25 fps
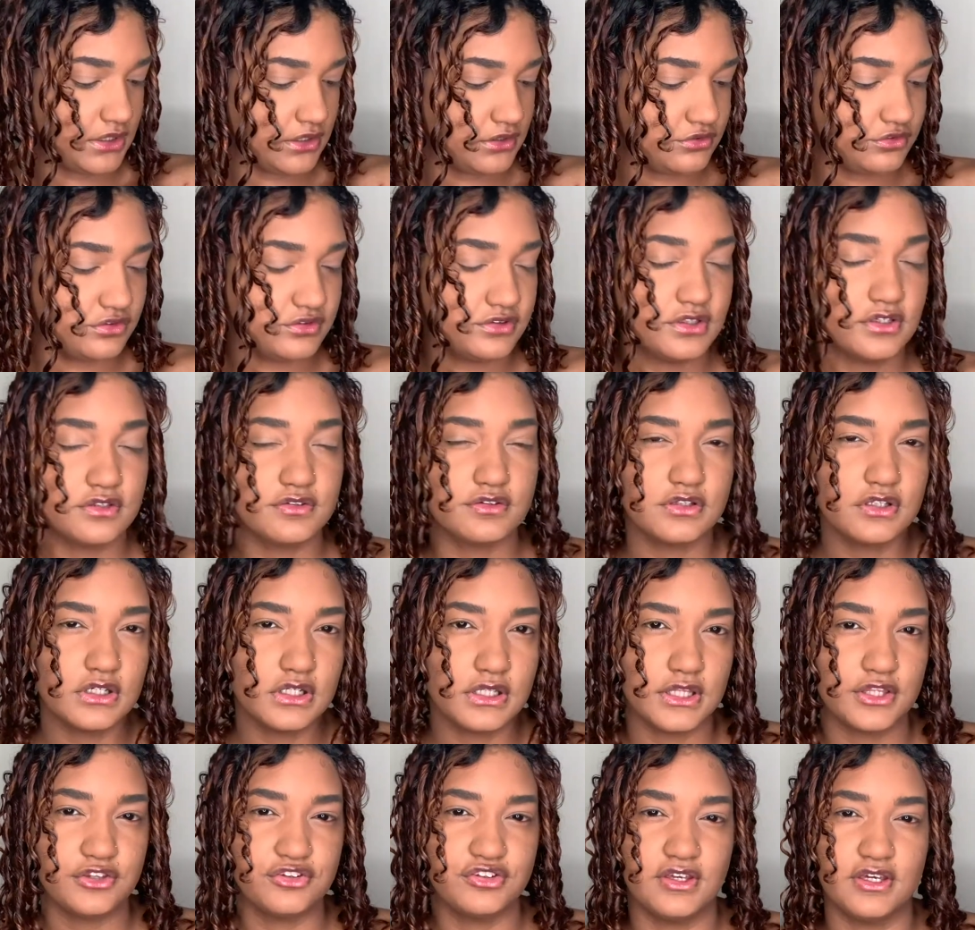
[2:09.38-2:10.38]
and she does look
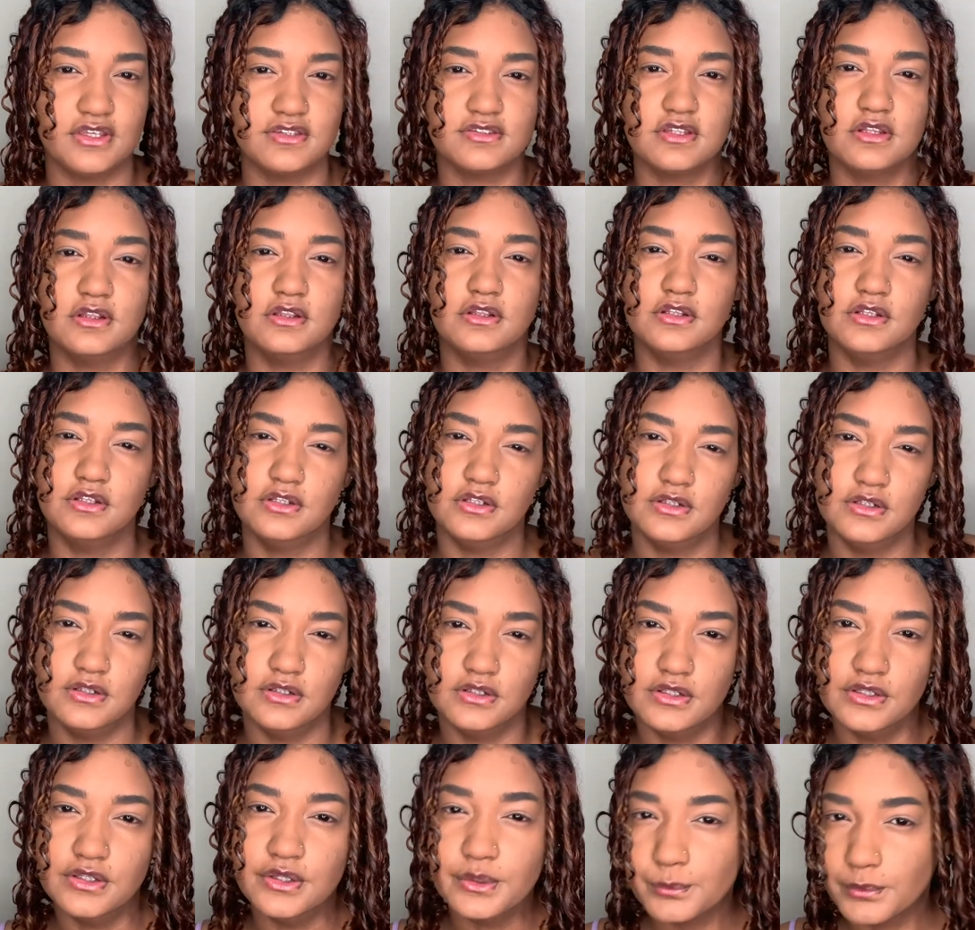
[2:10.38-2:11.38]
like she has a
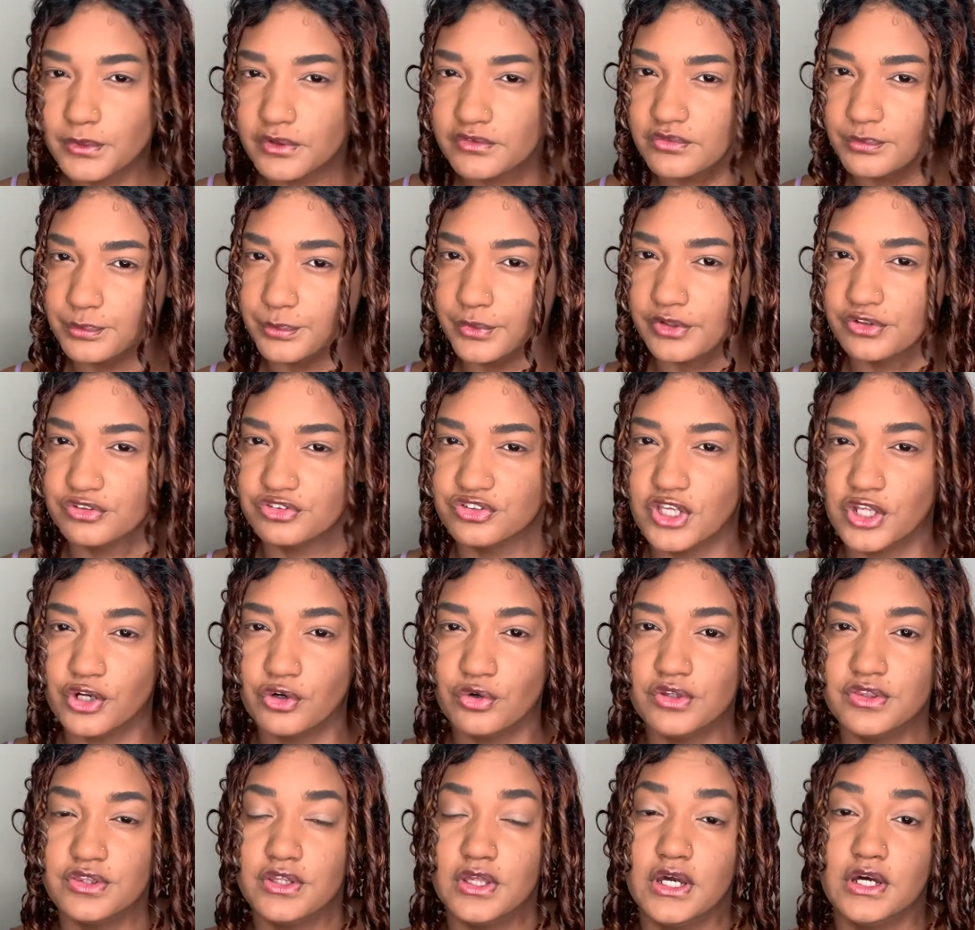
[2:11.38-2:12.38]
little bit of a brown shadow
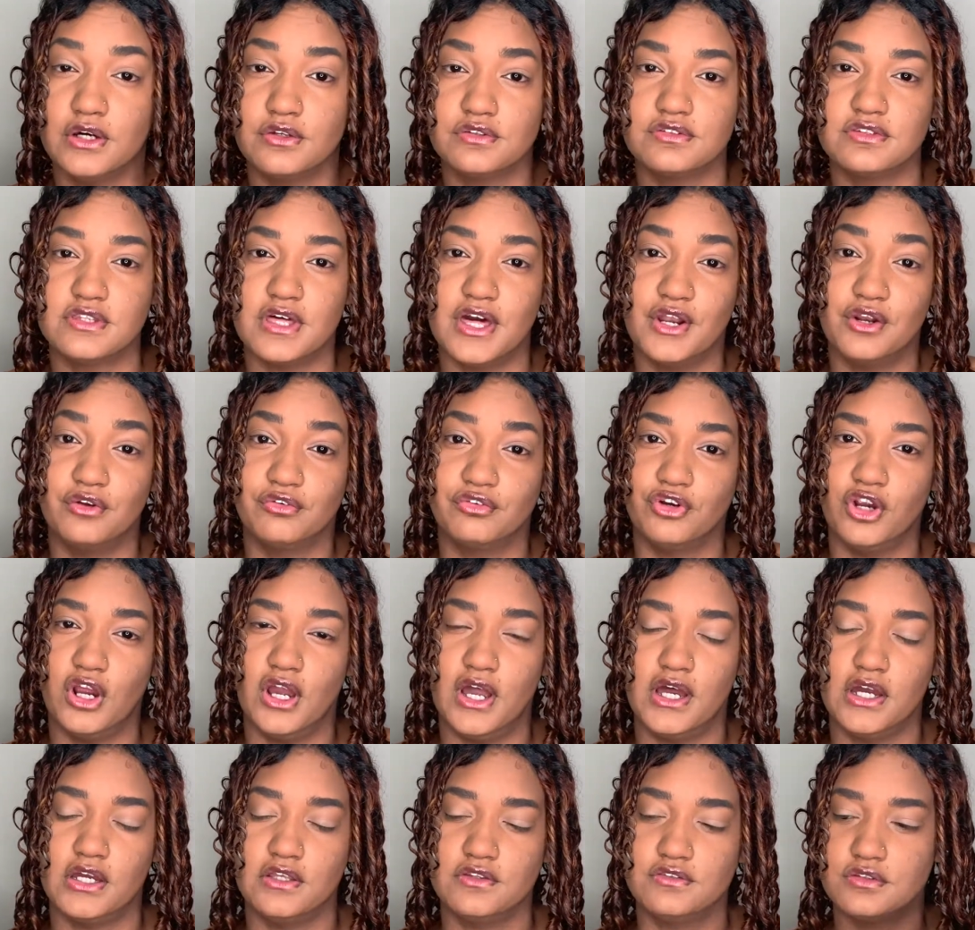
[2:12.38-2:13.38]
on the outside of her
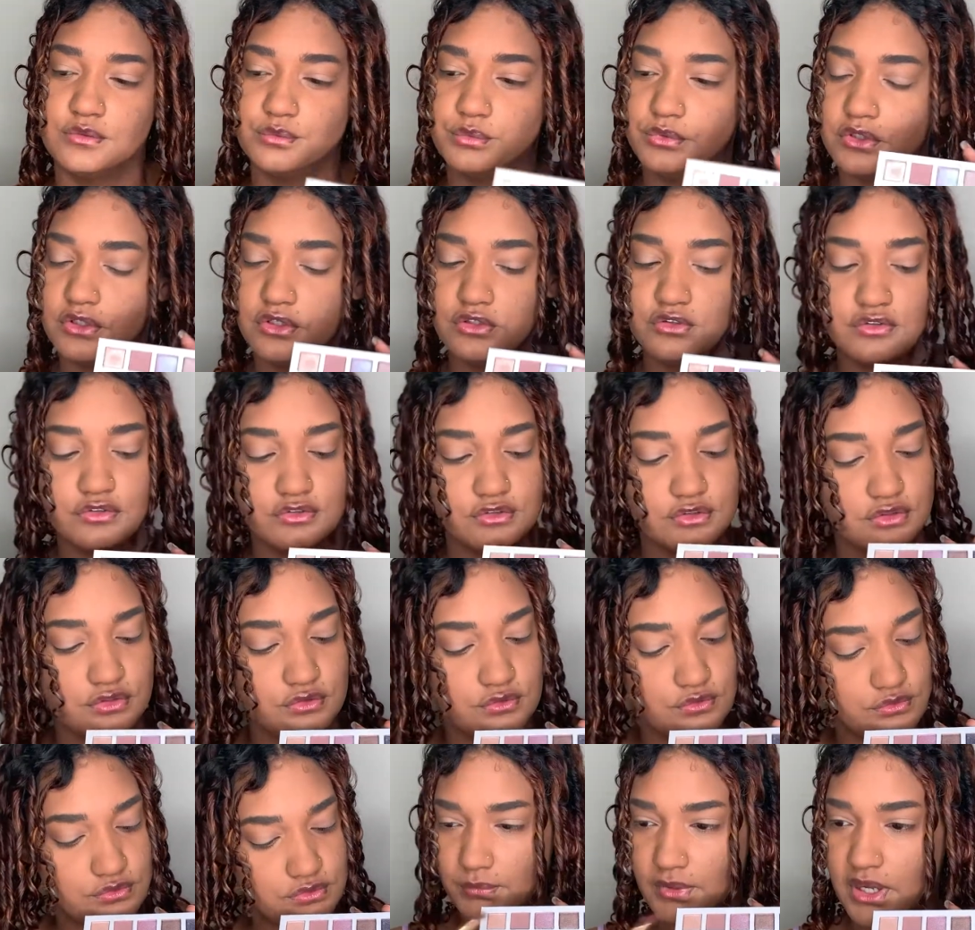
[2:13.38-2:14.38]
eyes. So I'm going to just
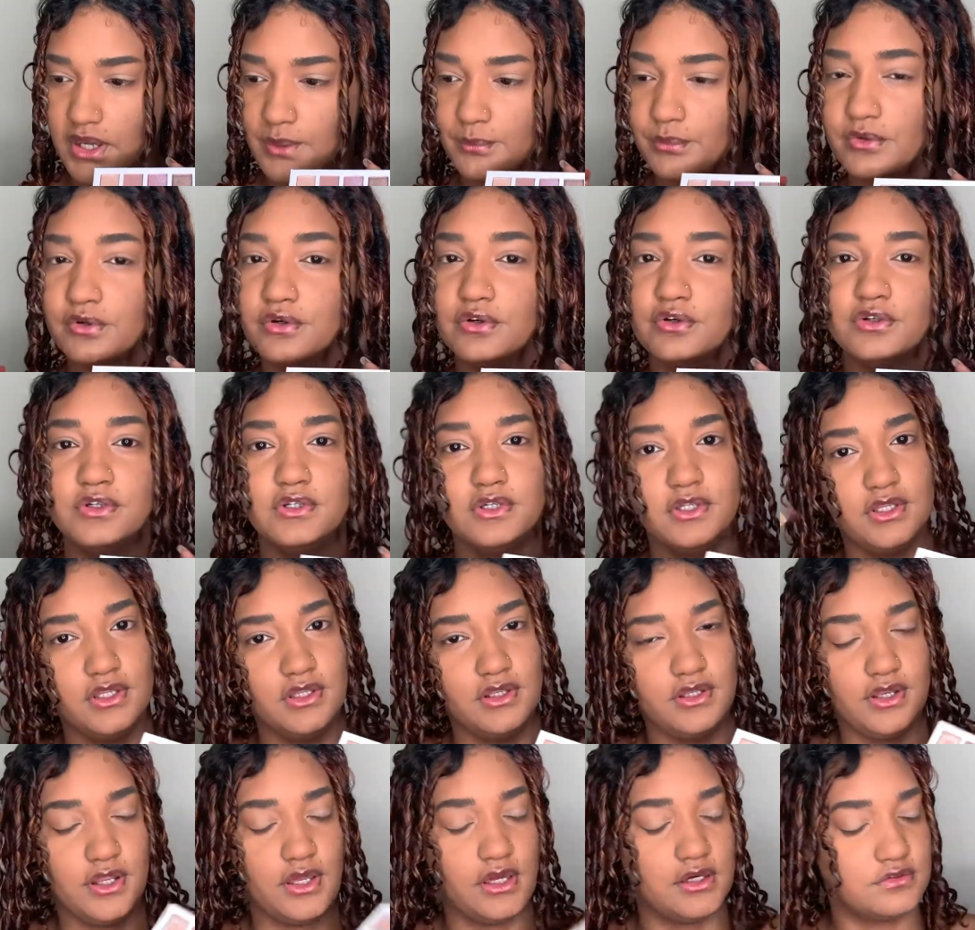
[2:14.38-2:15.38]
use Bible on
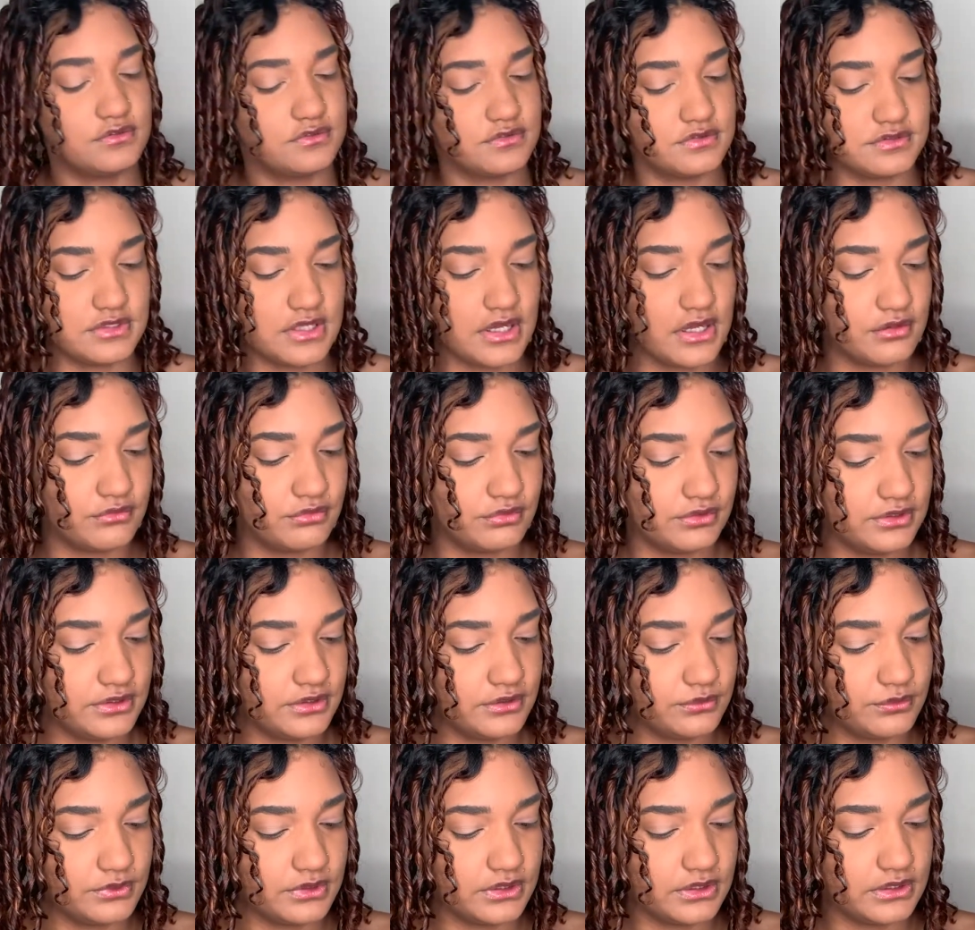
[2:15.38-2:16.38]
the outside really
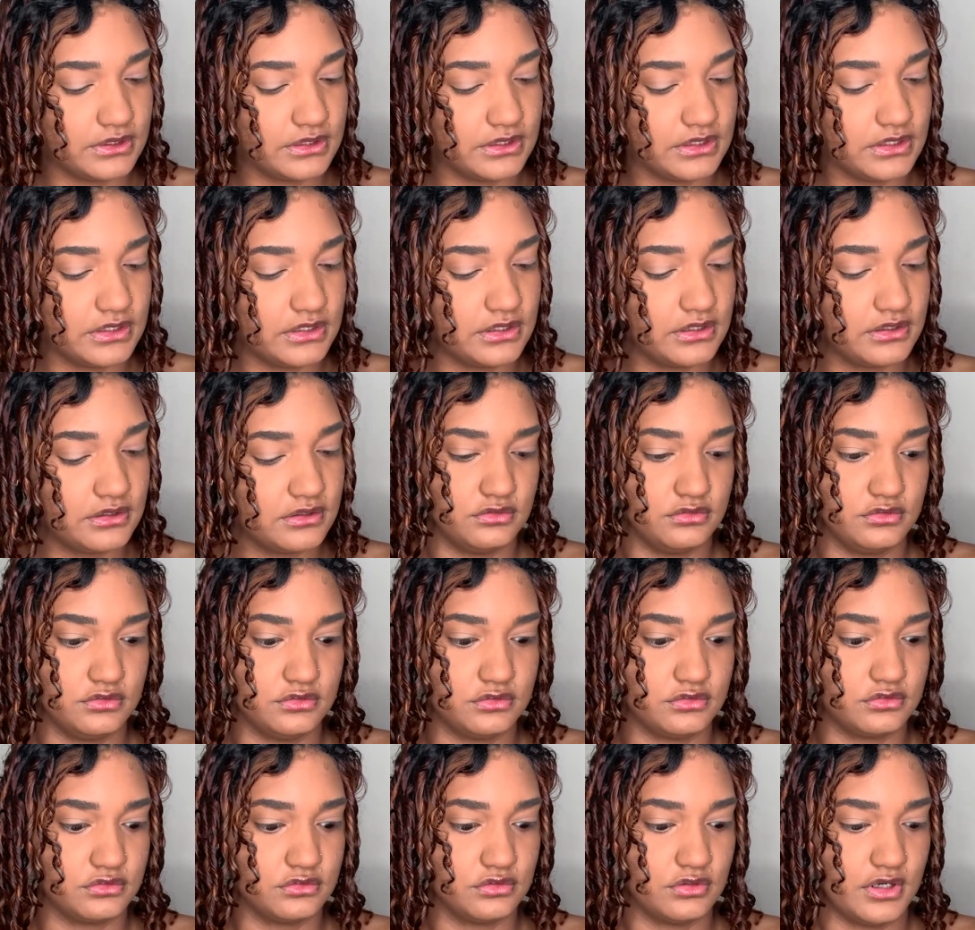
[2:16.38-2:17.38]
quickly.
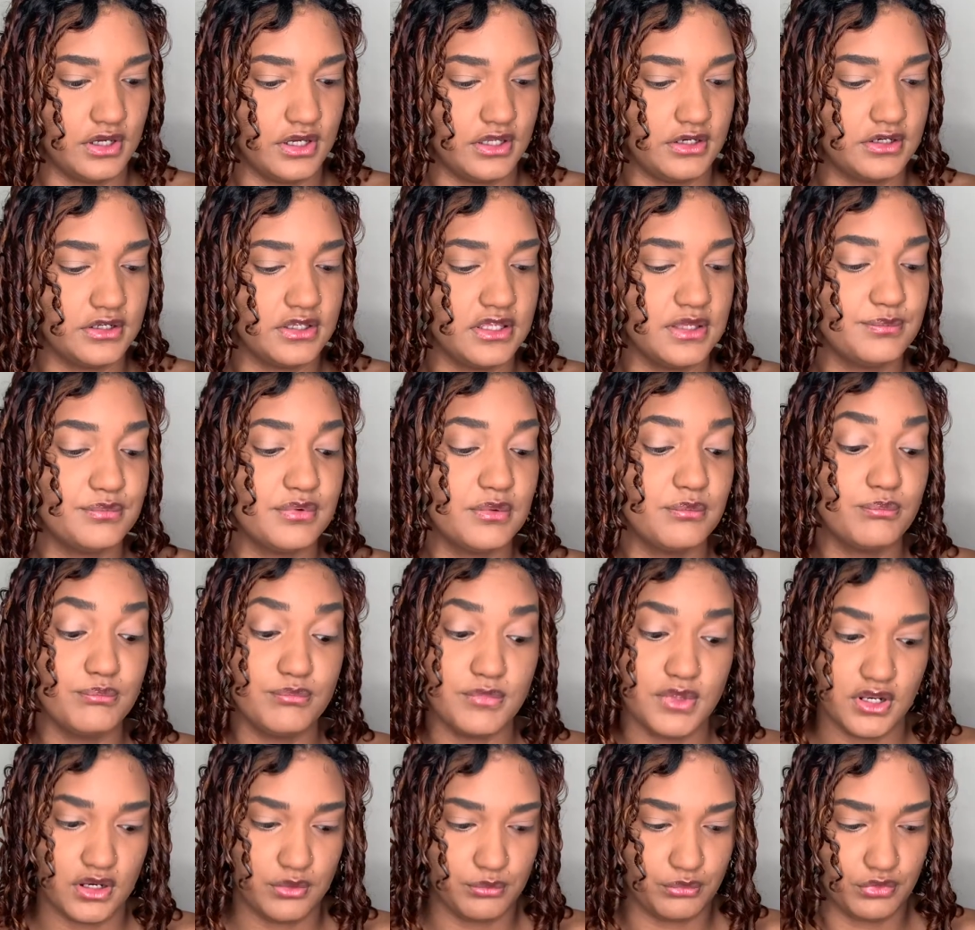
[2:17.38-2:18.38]
Just try to keep it
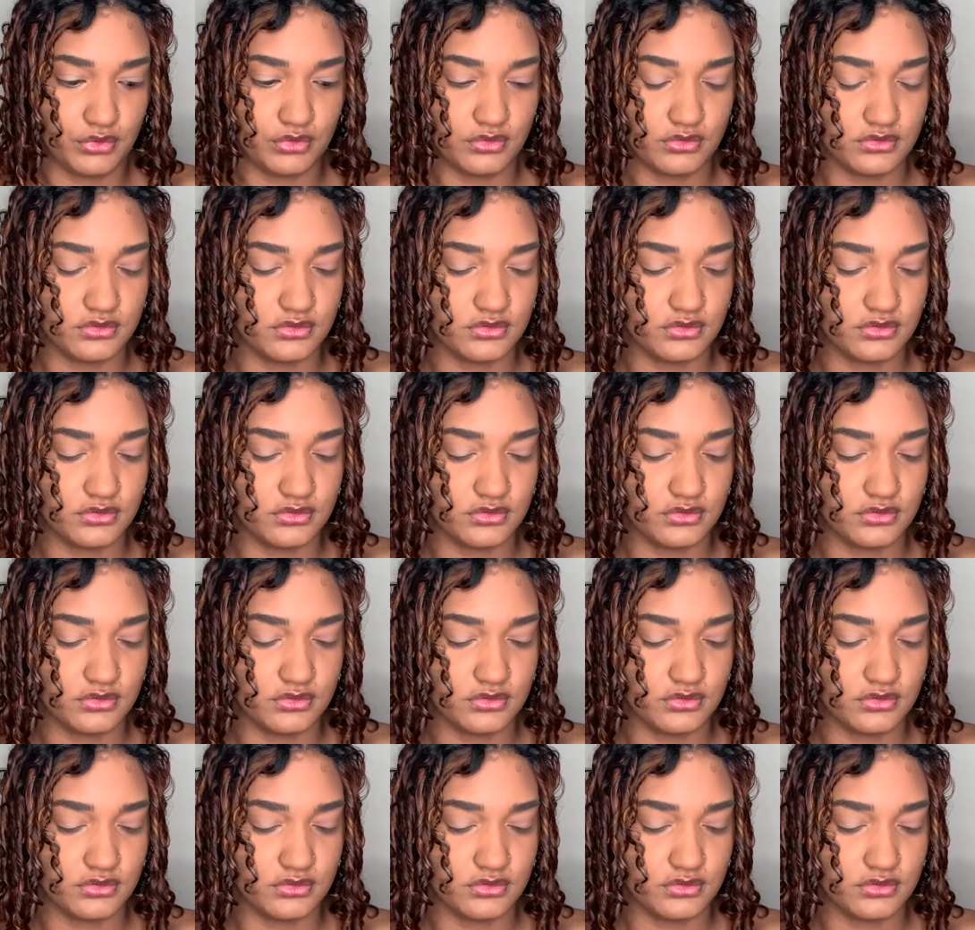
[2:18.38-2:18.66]
minimal.